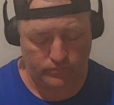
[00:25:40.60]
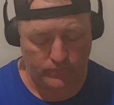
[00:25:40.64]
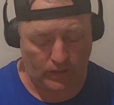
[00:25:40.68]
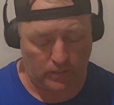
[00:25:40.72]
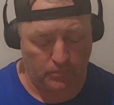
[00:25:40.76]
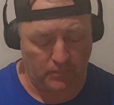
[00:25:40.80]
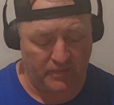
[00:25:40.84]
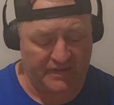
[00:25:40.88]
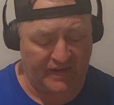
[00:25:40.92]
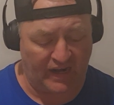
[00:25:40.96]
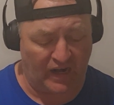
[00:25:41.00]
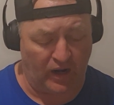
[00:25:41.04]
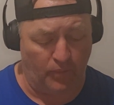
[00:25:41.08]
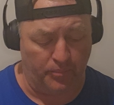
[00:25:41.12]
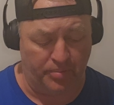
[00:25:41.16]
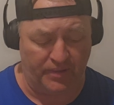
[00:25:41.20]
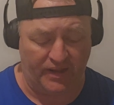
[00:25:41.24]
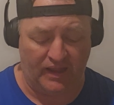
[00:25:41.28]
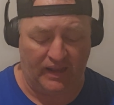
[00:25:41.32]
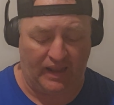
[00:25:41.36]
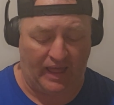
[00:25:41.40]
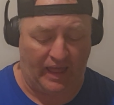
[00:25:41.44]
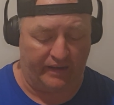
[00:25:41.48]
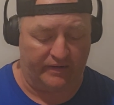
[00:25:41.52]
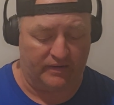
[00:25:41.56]
But they don't play
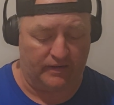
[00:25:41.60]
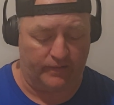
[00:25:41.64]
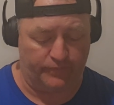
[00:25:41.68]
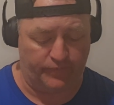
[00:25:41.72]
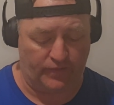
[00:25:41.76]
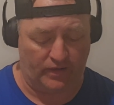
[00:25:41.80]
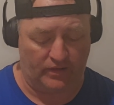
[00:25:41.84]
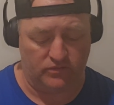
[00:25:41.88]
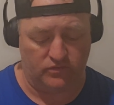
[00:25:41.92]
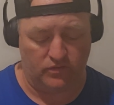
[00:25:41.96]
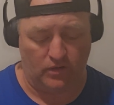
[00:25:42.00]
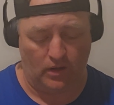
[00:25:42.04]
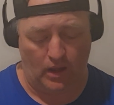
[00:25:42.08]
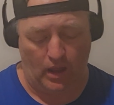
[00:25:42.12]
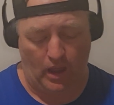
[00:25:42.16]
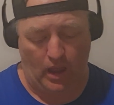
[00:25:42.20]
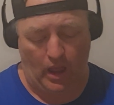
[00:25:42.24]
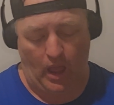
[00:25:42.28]
a lot of defense.